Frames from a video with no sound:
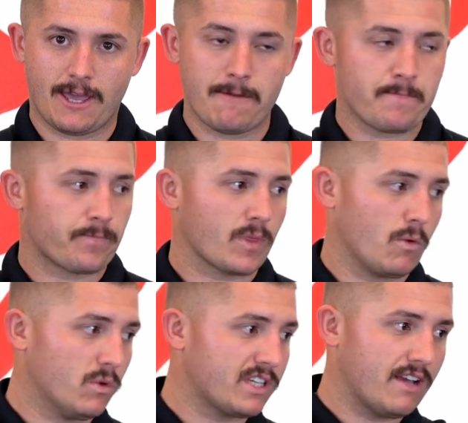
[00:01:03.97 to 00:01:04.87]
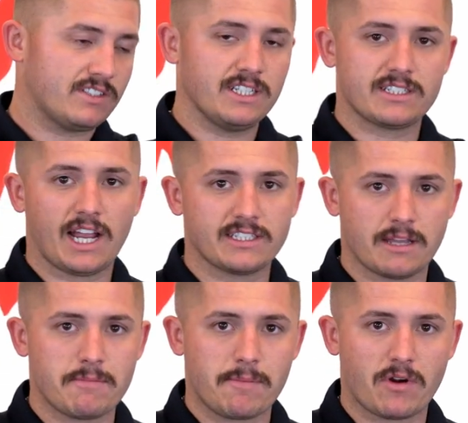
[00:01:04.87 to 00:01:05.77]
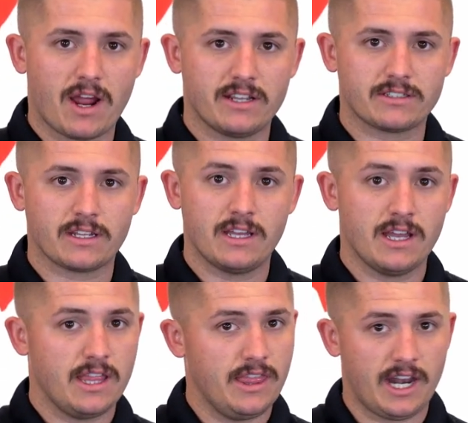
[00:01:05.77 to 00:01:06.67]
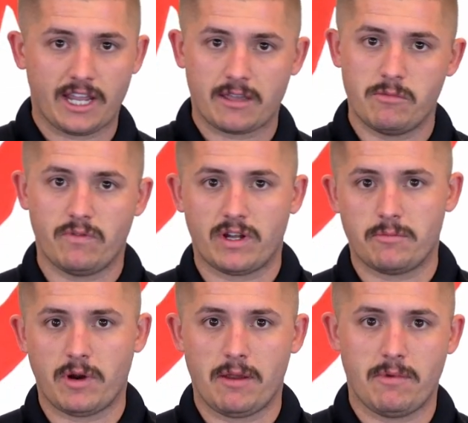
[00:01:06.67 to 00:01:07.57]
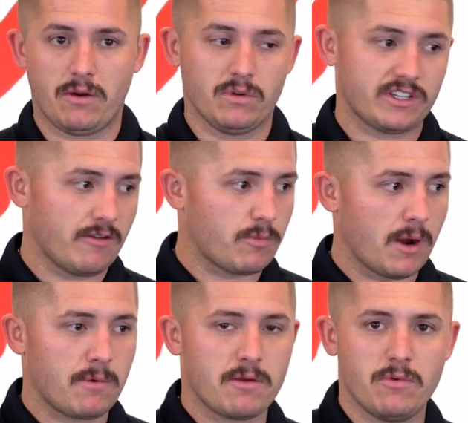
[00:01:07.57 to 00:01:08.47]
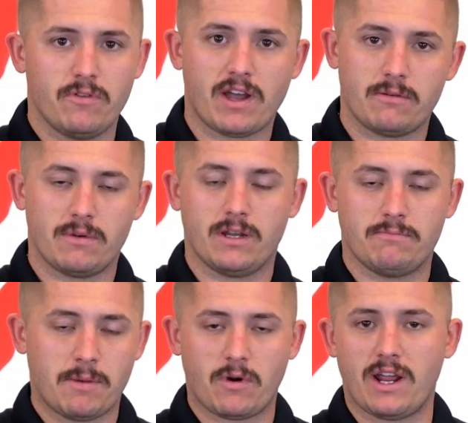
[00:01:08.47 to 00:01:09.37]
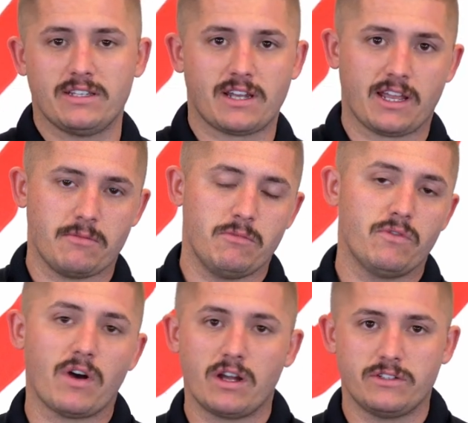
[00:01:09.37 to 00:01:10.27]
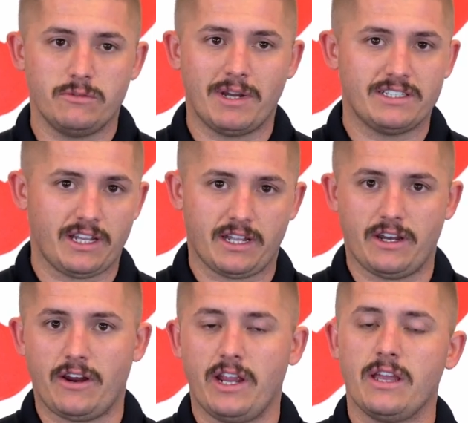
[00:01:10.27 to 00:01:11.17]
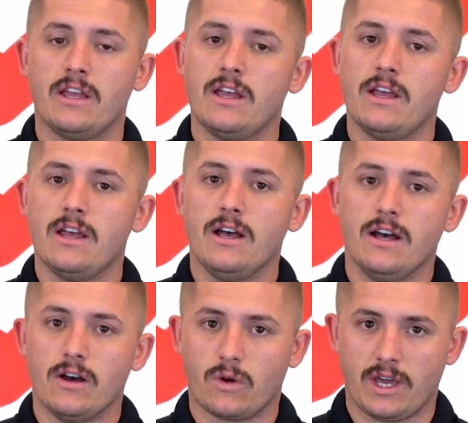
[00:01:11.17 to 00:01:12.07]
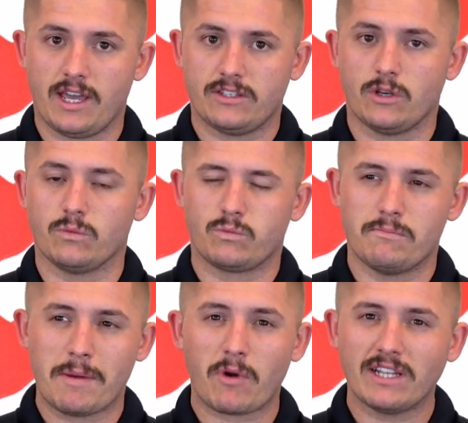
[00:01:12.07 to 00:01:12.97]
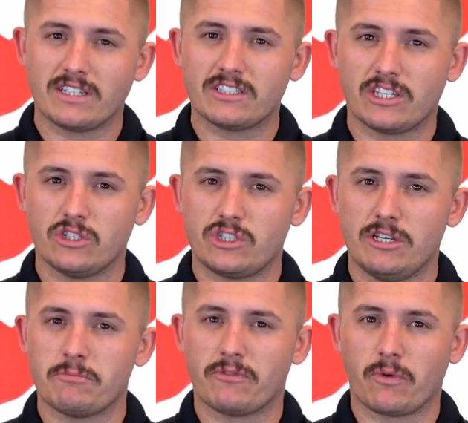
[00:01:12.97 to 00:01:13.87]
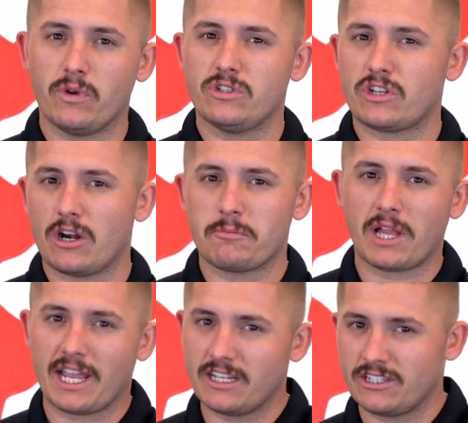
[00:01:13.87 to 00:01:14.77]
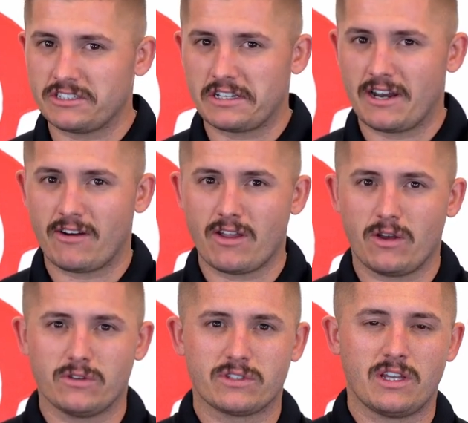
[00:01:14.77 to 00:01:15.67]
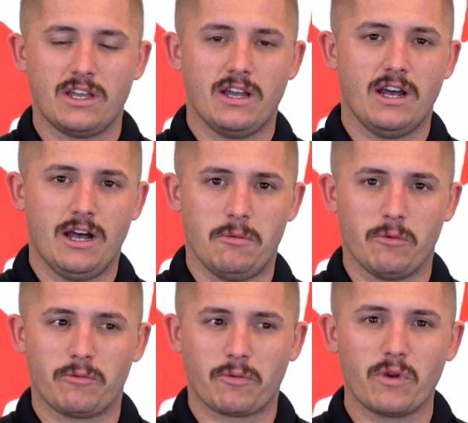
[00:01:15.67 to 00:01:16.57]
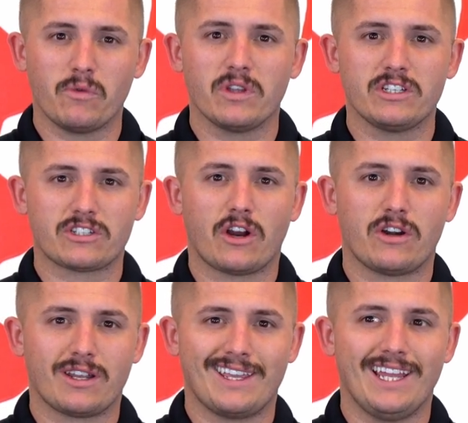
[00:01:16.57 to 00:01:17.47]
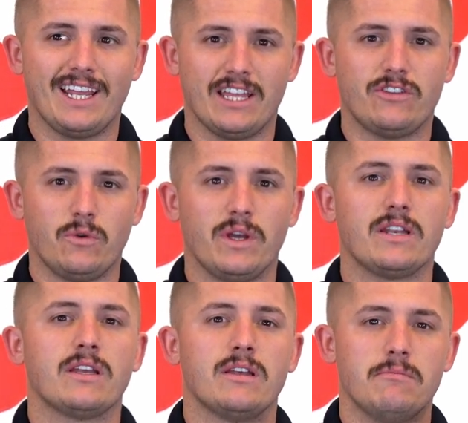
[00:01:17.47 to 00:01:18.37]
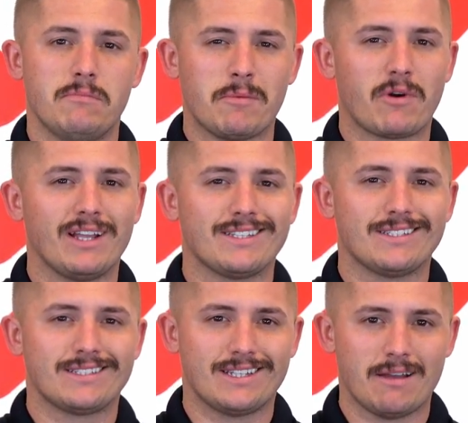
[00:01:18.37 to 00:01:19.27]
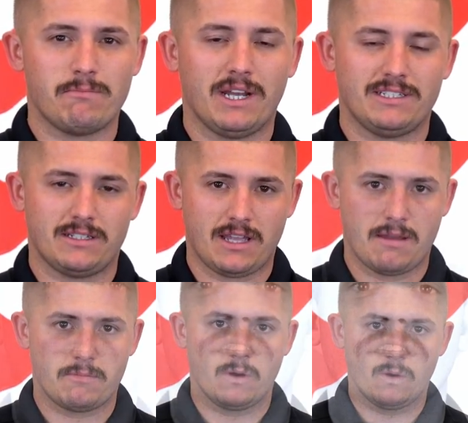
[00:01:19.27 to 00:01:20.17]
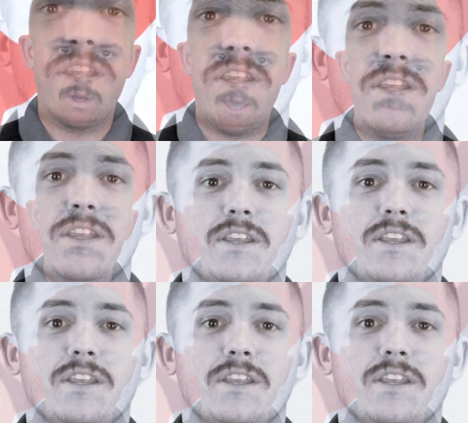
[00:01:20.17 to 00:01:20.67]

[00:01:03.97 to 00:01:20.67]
okay? Once I have scene size up memorized, then I can move on to primary. Once I have primary memorized, I can move on to my secondary. Okay, so memorize the skill sheet before you start applying it to scenarios, or before you really start getting into it. Memorize it step by step, okay?